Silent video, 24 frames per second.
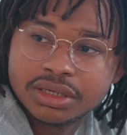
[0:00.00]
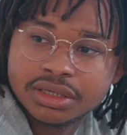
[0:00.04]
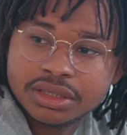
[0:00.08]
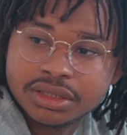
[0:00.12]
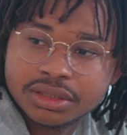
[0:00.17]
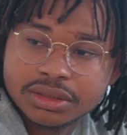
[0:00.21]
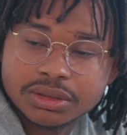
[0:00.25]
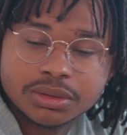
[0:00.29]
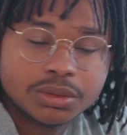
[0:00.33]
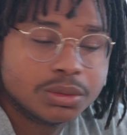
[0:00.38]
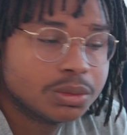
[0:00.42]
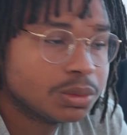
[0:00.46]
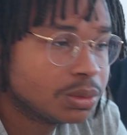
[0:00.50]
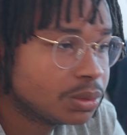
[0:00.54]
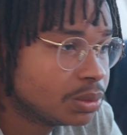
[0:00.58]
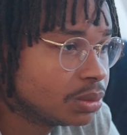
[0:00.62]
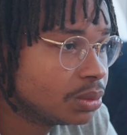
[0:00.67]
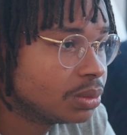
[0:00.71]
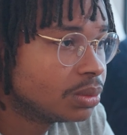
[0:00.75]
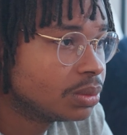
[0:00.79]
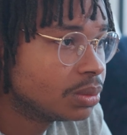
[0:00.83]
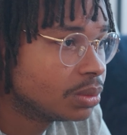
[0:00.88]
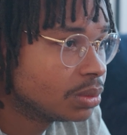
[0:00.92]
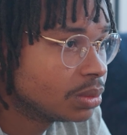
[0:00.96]
Oh.
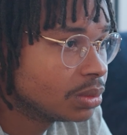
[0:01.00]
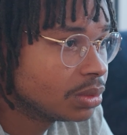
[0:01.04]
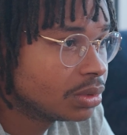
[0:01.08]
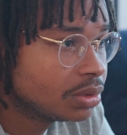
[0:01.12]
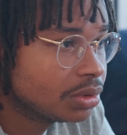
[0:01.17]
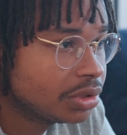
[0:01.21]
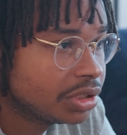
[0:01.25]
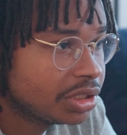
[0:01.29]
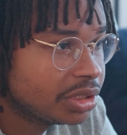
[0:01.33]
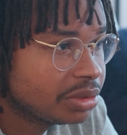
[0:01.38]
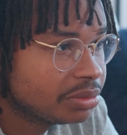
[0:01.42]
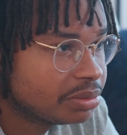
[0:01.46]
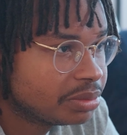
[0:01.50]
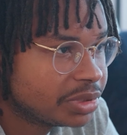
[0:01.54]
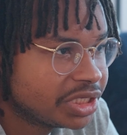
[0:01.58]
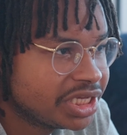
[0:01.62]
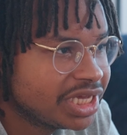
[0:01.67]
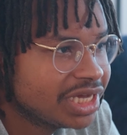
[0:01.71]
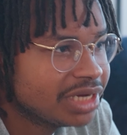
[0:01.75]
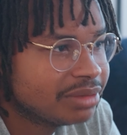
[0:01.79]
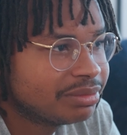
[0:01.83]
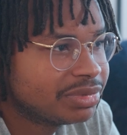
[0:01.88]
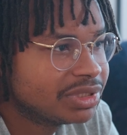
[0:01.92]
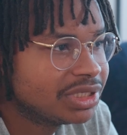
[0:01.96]
Okay. But
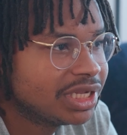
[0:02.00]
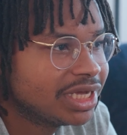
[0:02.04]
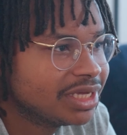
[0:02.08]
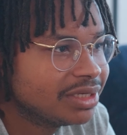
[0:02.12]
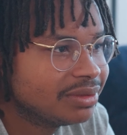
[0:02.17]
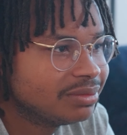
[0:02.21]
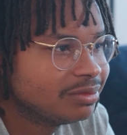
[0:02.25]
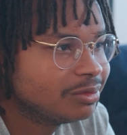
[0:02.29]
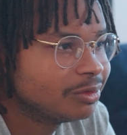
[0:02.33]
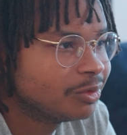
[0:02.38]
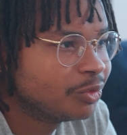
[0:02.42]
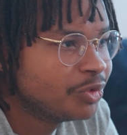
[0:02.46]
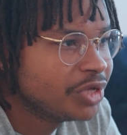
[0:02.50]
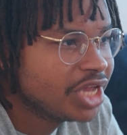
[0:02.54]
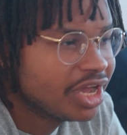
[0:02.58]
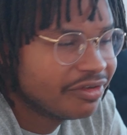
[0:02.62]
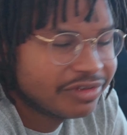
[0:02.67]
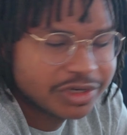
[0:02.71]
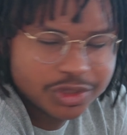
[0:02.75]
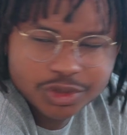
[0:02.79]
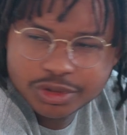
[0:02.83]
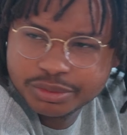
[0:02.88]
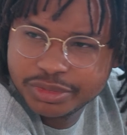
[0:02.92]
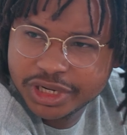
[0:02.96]
yeah, but like we
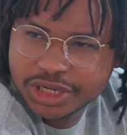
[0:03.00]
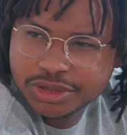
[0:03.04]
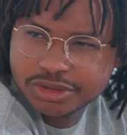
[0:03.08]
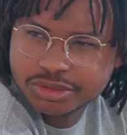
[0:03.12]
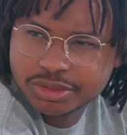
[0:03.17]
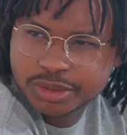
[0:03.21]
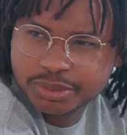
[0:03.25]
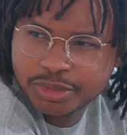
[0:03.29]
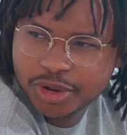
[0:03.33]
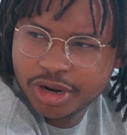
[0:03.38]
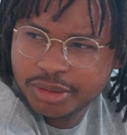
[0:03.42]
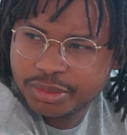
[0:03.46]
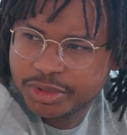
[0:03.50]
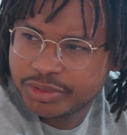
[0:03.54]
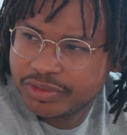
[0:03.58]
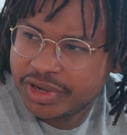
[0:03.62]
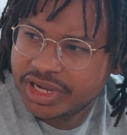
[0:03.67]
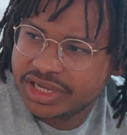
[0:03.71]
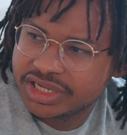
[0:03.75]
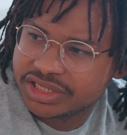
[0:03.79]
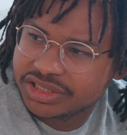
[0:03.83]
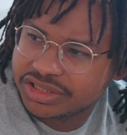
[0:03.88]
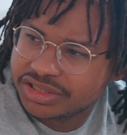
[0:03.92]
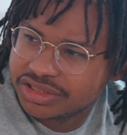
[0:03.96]
have a two bedroom apartment.
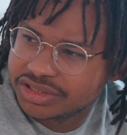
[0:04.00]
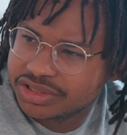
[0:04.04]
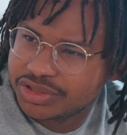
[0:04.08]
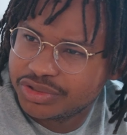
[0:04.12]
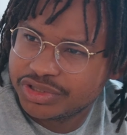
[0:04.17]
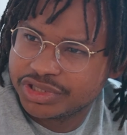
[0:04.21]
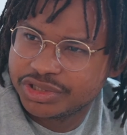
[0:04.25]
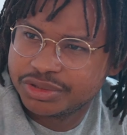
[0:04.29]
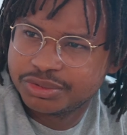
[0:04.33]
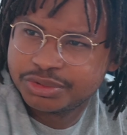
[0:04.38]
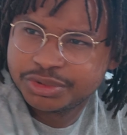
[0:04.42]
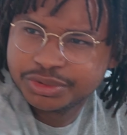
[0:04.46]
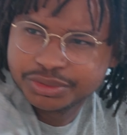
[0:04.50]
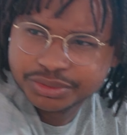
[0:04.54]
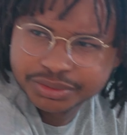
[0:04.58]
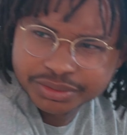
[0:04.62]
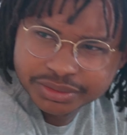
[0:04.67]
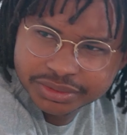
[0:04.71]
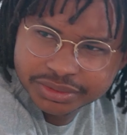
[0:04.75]
Why can't you just go in your room?